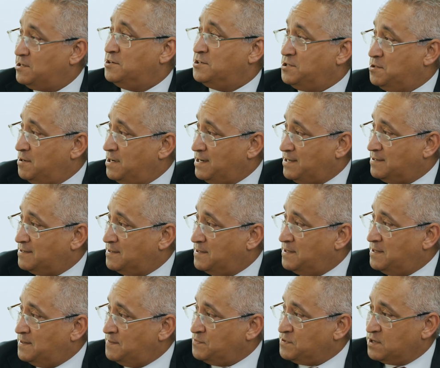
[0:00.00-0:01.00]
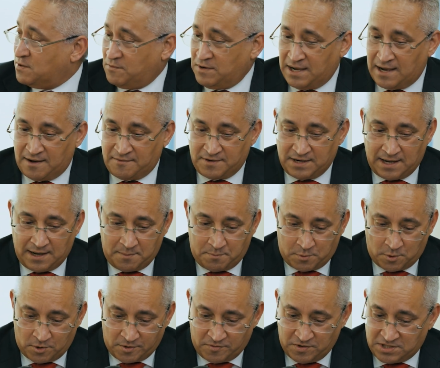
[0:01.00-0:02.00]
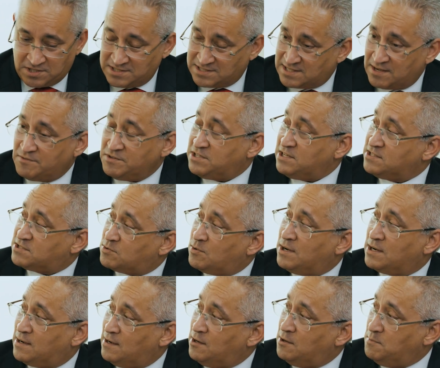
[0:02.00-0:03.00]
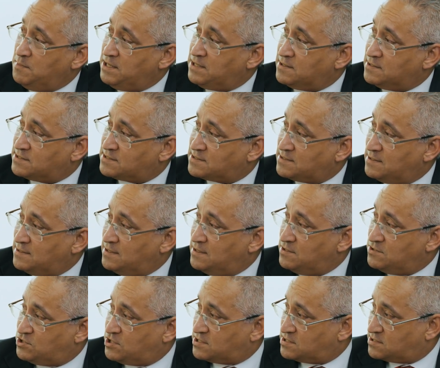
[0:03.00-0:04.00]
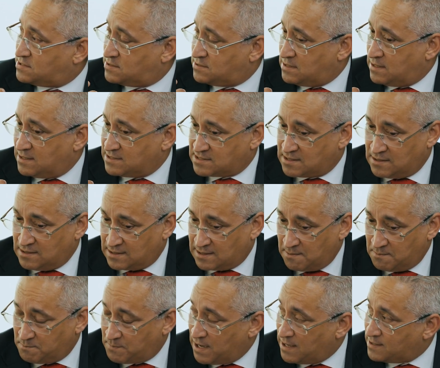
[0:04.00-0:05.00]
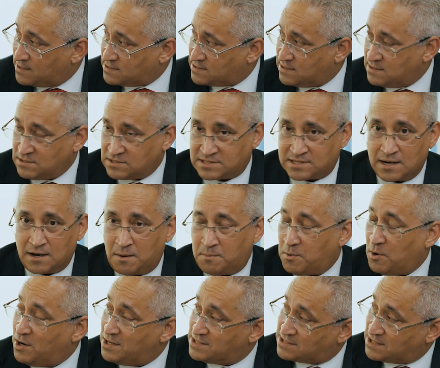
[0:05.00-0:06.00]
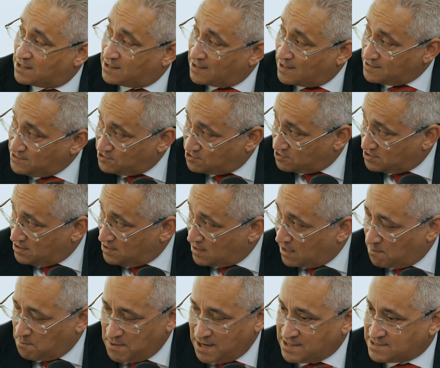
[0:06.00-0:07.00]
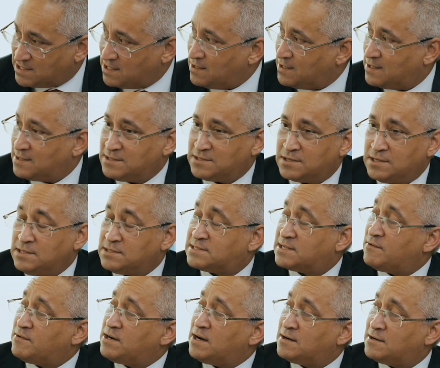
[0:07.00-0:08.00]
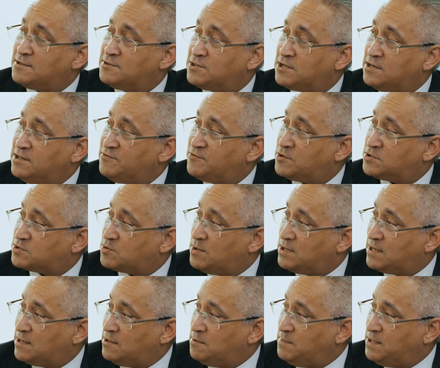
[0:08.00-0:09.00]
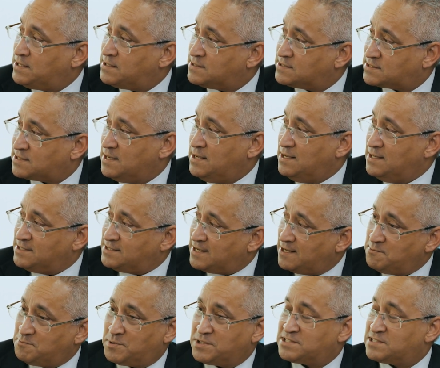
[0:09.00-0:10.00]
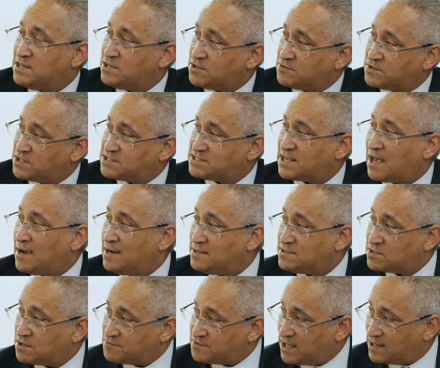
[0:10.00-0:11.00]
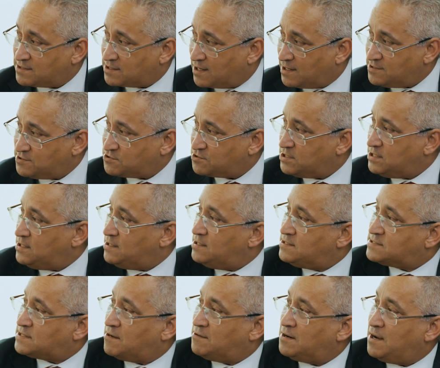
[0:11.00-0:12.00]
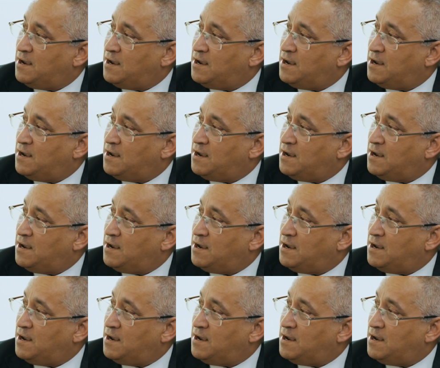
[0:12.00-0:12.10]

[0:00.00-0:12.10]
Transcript: you're doing. We have an airport which is 70 square kilometers. Just as a comparison, Singapore as a country, amazing country, 734 square kilometers. 10% of the size of that country is our